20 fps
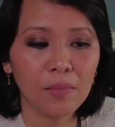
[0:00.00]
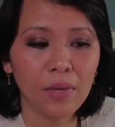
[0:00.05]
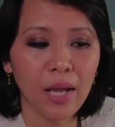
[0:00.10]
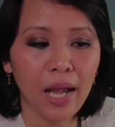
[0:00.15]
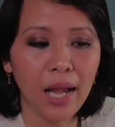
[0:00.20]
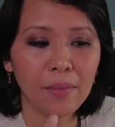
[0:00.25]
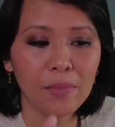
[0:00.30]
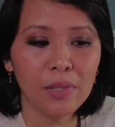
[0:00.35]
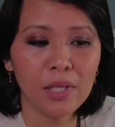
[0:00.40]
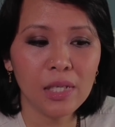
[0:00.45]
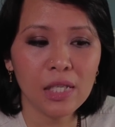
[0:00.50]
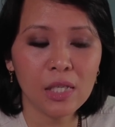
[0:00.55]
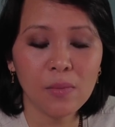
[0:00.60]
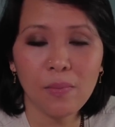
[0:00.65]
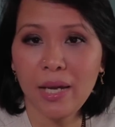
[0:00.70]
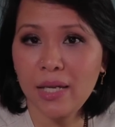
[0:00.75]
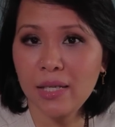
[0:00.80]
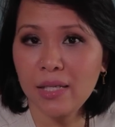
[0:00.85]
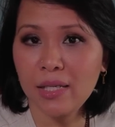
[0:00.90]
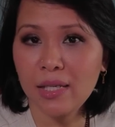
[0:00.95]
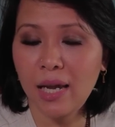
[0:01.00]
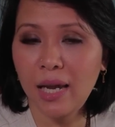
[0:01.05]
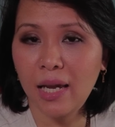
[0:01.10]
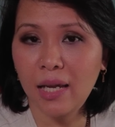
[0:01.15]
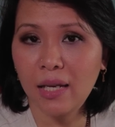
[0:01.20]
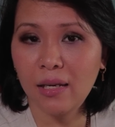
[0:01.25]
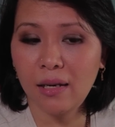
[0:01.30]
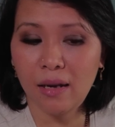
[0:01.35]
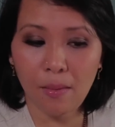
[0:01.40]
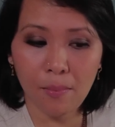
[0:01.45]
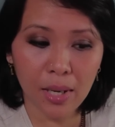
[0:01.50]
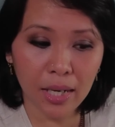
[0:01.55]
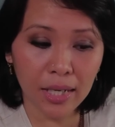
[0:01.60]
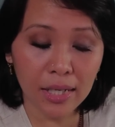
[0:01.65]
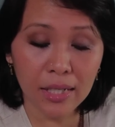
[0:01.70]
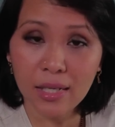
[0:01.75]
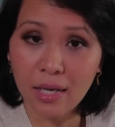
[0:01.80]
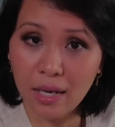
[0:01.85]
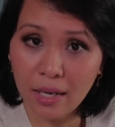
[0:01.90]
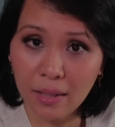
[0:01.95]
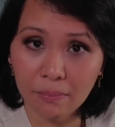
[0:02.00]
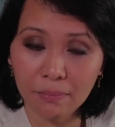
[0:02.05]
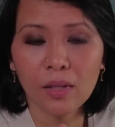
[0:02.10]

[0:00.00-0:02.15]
empty space in my time.